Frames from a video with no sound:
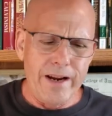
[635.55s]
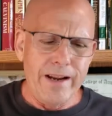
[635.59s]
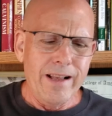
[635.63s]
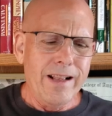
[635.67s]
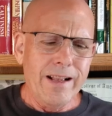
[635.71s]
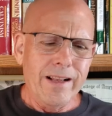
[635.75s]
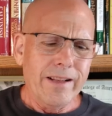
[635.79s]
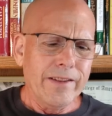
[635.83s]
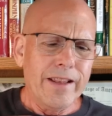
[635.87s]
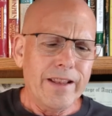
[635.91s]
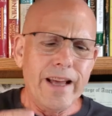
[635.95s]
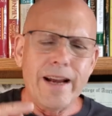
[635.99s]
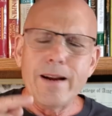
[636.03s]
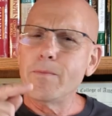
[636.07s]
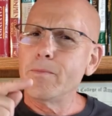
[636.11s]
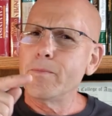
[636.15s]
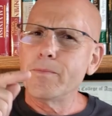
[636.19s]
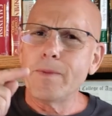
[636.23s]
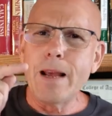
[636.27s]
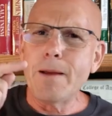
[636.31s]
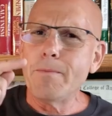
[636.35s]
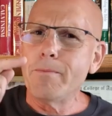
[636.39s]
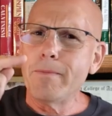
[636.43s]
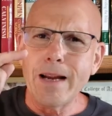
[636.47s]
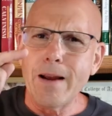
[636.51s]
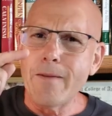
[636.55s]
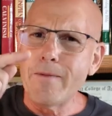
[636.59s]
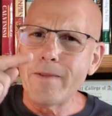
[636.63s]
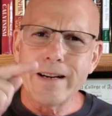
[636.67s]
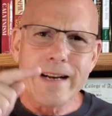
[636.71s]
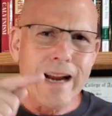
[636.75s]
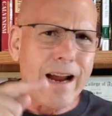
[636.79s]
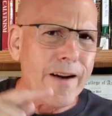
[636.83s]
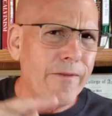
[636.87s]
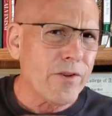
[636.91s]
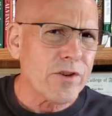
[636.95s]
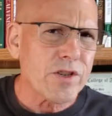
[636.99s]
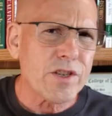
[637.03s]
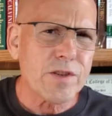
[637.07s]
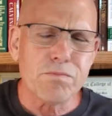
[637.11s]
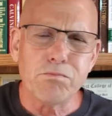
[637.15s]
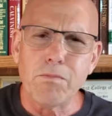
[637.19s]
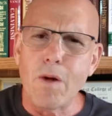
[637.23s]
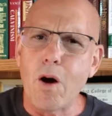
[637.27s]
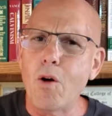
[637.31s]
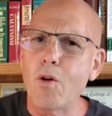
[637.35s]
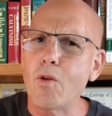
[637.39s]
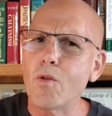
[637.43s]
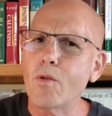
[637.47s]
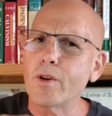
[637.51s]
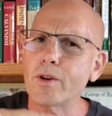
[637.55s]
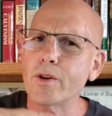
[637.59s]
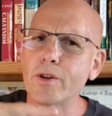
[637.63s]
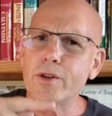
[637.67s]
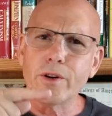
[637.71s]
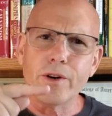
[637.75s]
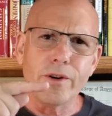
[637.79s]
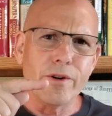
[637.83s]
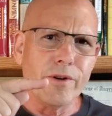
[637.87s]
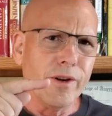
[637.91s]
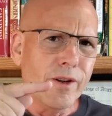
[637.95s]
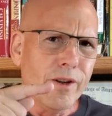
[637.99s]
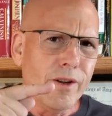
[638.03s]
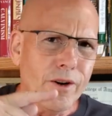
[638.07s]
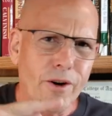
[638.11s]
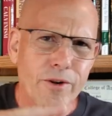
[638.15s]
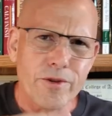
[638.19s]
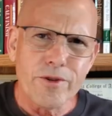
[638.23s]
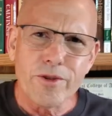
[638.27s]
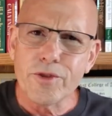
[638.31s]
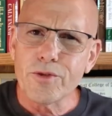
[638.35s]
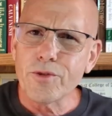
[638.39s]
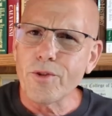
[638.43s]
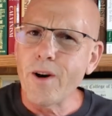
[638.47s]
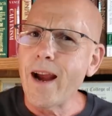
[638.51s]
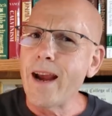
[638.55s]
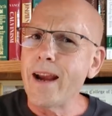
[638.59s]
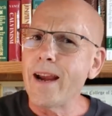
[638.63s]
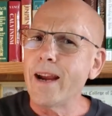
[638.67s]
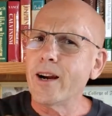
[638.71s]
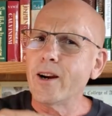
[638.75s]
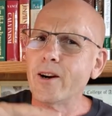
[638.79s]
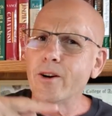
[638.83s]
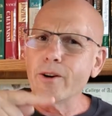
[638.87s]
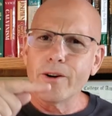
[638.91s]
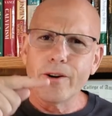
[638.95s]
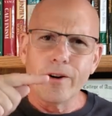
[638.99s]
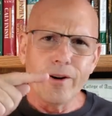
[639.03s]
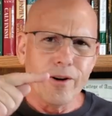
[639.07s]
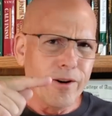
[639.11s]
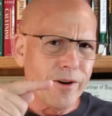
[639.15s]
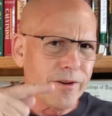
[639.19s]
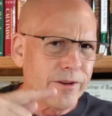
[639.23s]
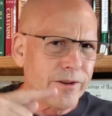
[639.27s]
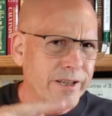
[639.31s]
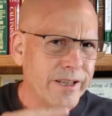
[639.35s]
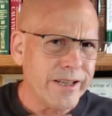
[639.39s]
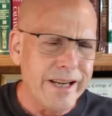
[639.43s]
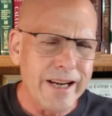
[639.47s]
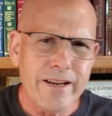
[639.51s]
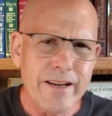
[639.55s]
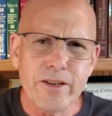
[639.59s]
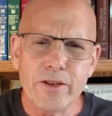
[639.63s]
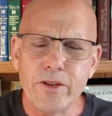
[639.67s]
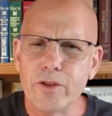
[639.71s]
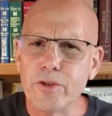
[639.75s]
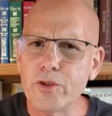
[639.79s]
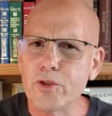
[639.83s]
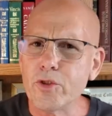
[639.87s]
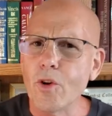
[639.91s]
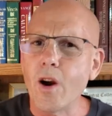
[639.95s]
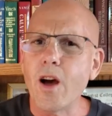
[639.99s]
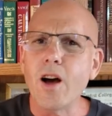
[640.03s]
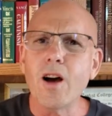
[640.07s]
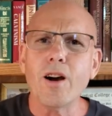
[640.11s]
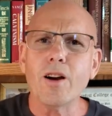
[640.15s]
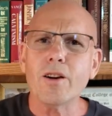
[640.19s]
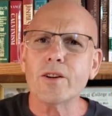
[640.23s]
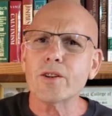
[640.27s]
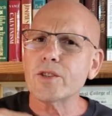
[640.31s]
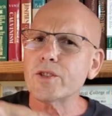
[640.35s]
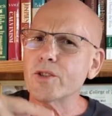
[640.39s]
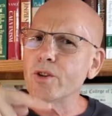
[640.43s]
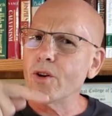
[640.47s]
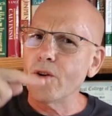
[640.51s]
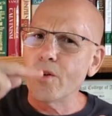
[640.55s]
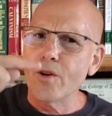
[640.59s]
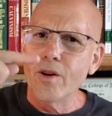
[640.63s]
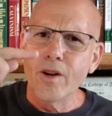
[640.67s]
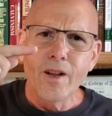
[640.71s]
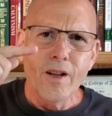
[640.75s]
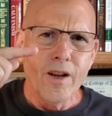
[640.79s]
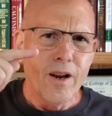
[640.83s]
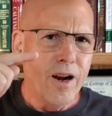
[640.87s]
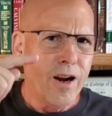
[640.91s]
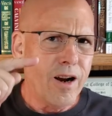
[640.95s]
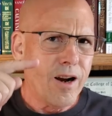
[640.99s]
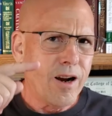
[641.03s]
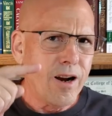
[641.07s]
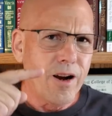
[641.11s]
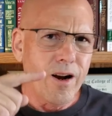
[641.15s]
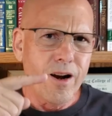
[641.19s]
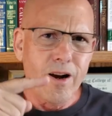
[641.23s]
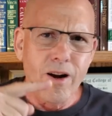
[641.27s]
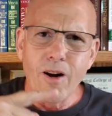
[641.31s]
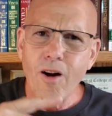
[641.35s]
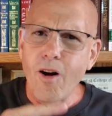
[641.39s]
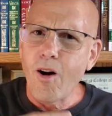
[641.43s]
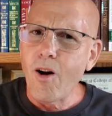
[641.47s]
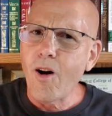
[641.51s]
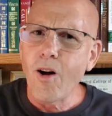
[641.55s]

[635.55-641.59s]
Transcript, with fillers: They they they never never smoked or or drank or or did drugs or uh, uh,